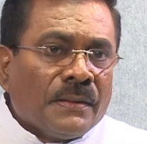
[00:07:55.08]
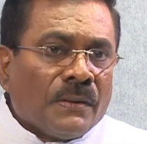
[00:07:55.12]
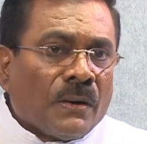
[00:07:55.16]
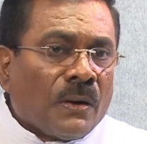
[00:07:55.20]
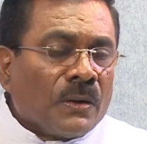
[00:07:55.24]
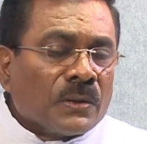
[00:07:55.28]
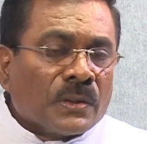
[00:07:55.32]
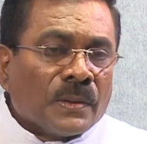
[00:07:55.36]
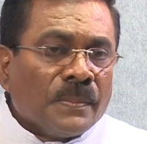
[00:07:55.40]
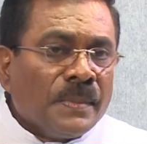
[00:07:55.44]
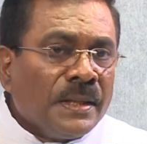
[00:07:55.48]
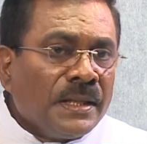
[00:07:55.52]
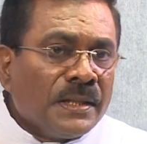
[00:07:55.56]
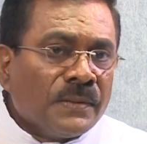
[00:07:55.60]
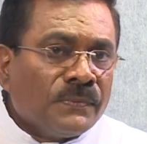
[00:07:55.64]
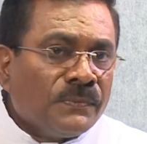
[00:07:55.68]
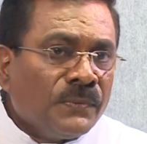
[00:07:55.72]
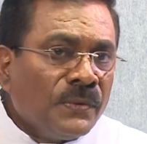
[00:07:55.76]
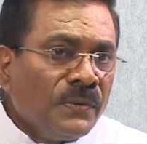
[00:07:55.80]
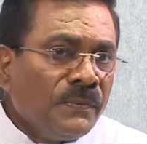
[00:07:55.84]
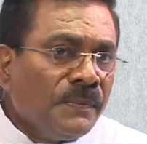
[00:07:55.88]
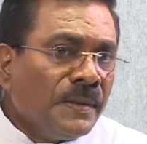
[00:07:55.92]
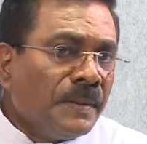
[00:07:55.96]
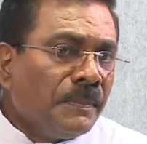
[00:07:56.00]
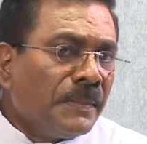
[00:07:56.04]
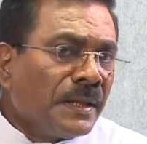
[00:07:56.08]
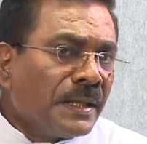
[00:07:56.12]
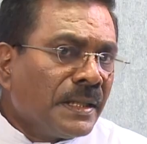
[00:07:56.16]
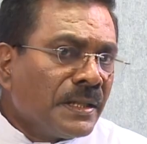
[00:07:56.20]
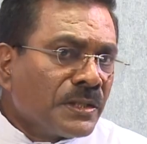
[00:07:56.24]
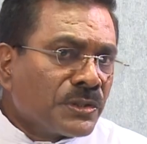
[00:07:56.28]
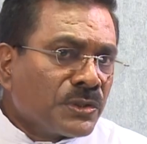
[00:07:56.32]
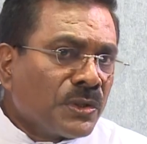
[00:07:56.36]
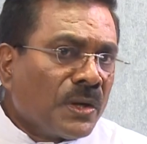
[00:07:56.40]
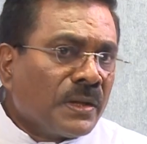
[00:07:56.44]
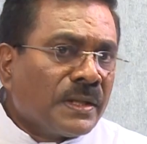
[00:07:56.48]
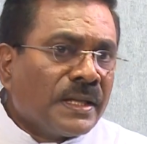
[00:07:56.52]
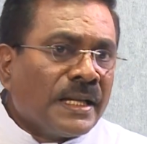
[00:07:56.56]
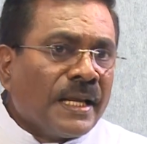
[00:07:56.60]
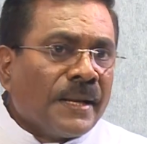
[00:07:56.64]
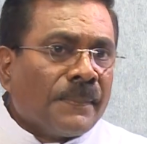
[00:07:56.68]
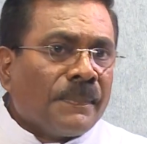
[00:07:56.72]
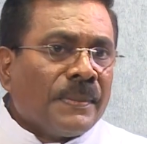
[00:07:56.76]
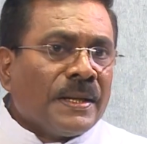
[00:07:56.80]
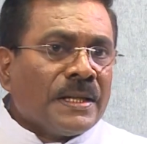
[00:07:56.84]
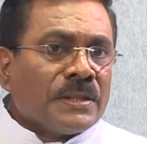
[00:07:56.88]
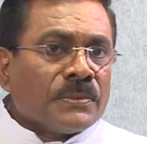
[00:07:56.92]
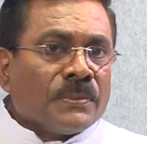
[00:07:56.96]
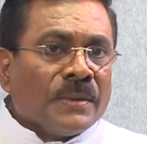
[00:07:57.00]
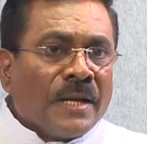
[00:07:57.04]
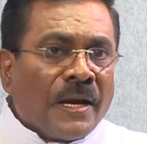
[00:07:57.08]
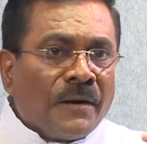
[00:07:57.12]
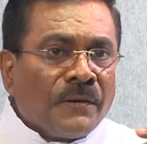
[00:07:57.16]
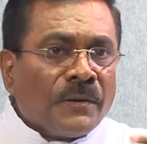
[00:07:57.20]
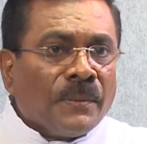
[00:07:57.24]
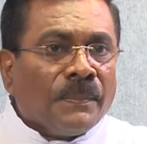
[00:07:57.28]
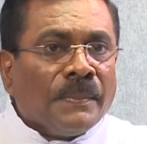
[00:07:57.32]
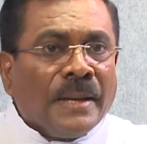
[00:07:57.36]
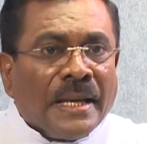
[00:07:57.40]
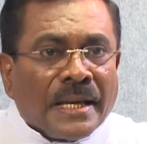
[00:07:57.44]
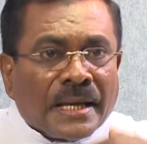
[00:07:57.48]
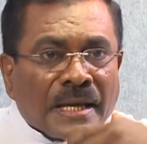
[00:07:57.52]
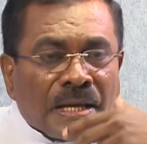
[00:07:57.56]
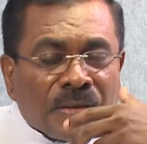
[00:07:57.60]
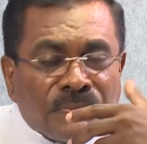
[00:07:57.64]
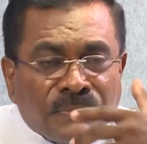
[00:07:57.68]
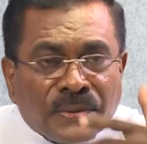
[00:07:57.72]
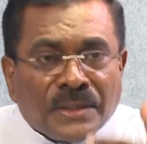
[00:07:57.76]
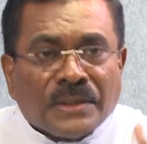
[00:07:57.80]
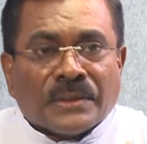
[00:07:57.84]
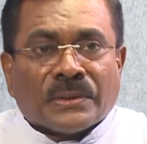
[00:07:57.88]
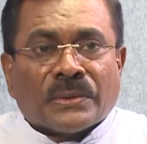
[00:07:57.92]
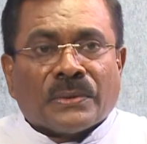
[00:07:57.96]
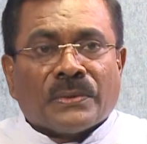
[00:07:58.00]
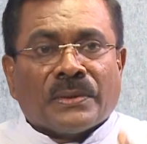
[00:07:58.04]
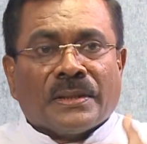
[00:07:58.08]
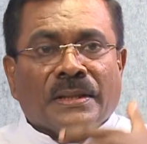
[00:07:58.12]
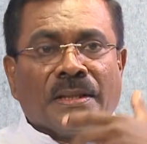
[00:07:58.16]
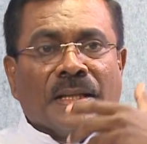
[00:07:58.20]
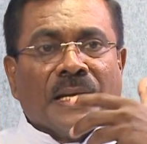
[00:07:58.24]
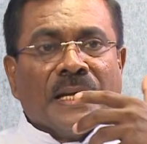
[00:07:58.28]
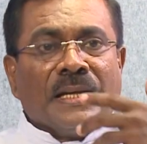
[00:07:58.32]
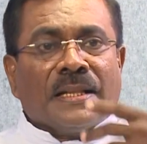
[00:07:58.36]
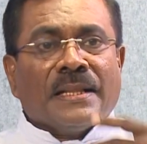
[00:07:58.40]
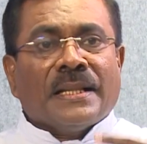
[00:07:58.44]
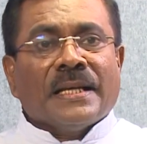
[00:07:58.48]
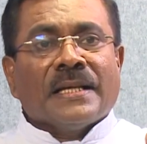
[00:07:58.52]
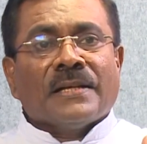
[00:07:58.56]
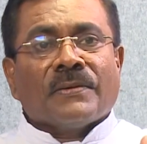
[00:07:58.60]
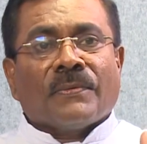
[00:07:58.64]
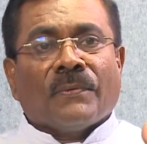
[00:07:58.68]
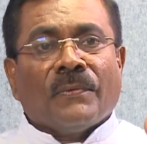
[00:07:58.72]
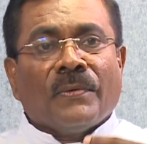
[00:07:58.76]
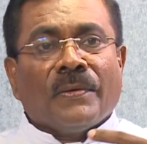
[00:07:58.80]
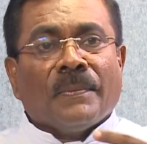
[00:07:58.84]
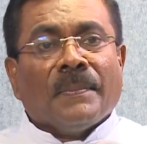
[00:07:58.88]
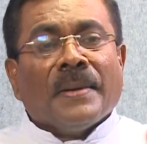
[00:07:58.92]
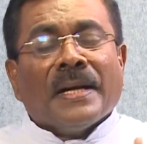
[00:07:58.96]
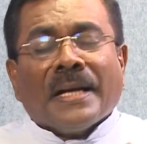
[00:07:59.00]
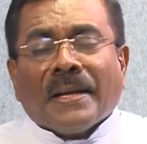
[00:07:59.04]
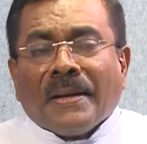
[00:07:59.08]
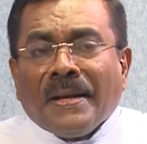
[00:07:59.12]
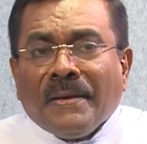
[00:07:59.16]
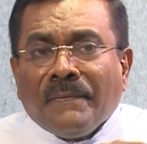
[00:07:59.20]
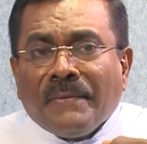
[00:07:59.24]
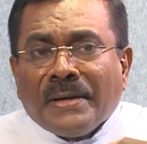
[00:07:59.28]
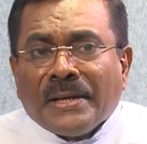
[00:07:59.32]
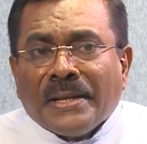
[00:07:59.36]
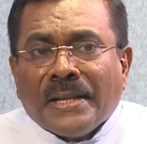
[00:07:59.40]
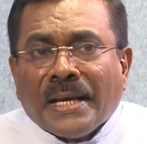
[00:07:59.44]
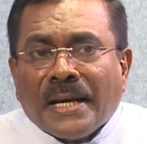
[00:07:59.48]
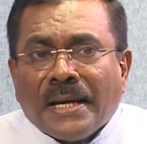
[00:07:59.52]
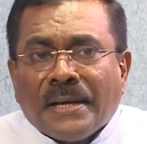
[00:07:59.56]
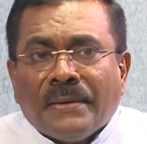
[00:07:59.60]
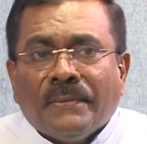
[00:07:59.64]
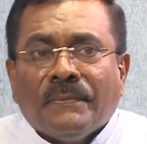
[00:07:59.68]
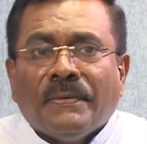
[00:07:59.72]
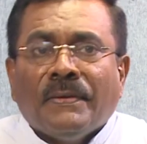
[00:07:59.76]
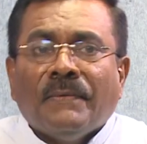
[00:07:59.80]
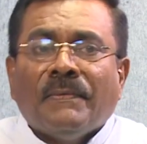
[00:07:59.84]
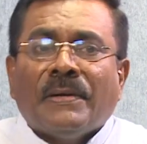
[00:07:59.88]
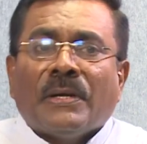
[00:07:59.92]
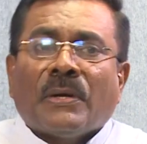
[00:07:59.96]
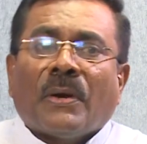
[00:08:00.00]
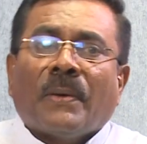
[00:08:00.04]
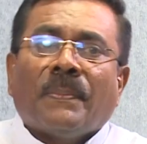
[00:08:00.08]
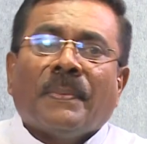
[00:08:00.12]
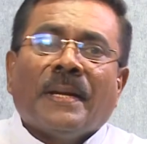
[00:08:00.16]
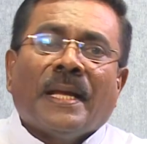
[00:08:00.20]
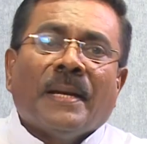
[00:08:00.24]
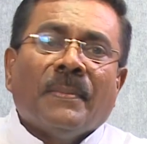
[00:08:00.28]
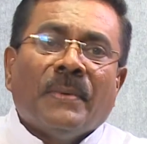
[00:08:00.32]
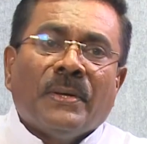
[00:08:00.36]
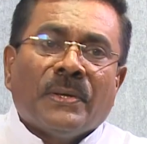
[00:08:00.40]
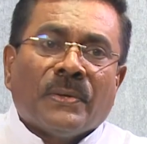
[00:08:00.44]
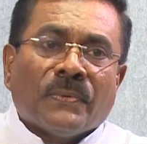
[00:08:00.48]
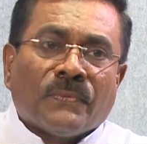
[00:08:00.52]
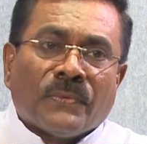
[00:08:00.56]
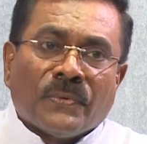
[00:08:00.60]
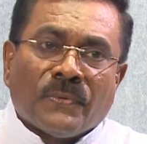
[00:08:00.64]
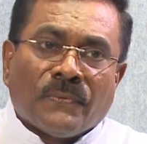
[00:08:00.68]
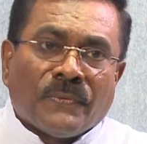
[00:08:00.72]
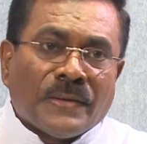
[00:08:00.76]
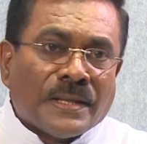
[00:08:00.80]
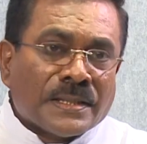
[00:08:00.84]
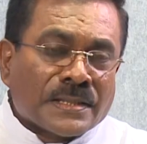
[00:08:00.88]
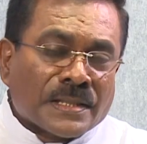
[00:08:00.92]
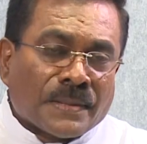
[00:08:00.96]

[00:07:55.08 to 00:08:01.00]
Automatic fulfillment does not take place. We have to make effort to get things fulfilled. Even then we will not be able to fulfill